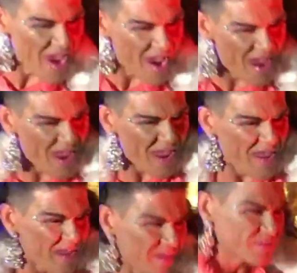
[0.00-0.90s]
Naisda
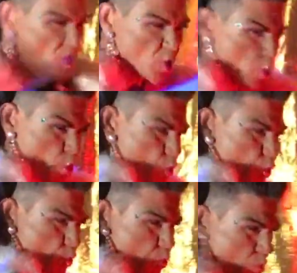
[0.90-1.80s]
Dance College
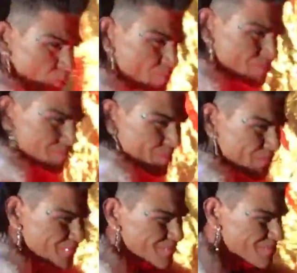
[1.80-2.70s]
to
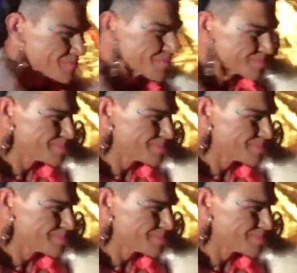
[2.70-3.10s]
continue on my